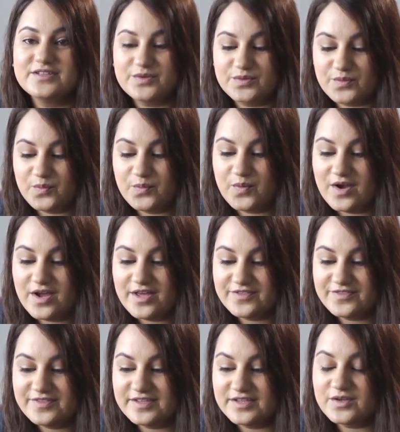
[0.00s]
it's
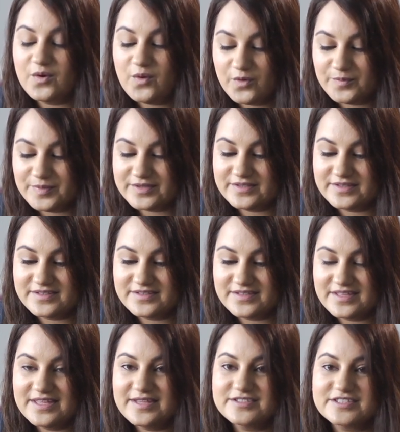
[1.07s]
worth it all
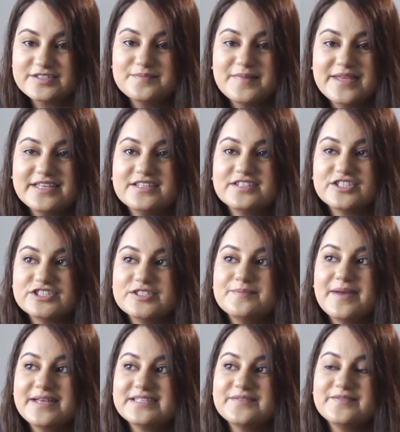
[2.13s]
because it just makes
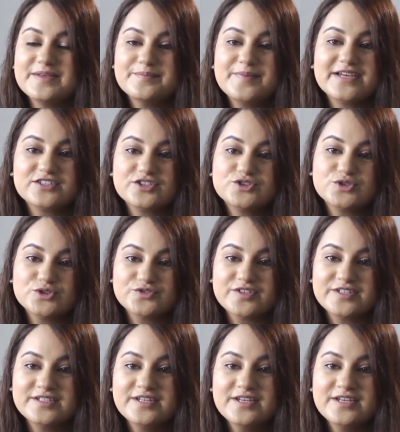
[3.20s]
such a massive impact on children.